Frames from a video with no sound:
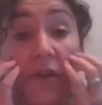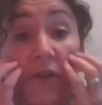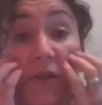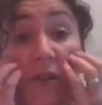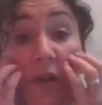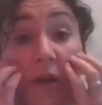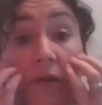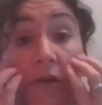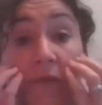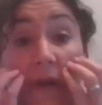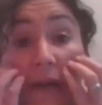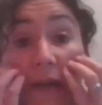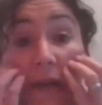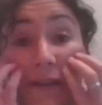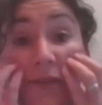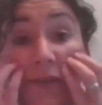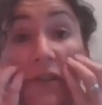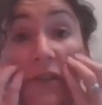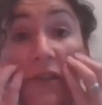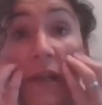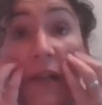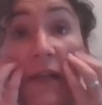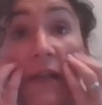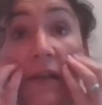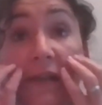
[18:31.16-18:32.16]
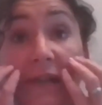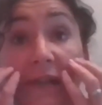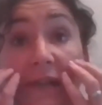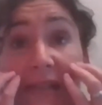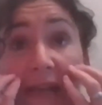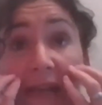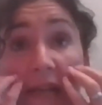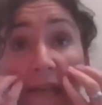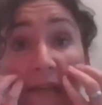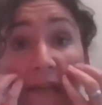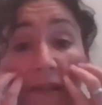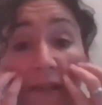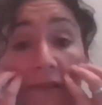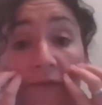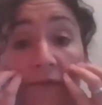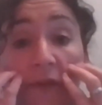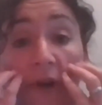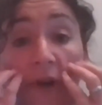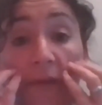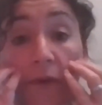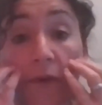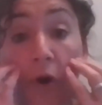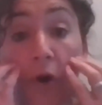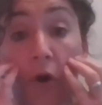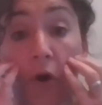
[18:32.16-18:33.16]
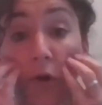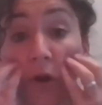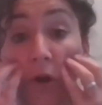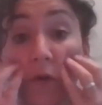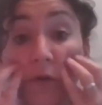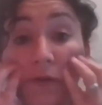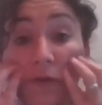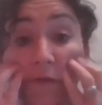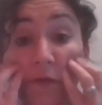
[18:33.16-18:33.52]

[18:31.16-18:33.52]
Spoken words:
So really, just like I said, find the hollows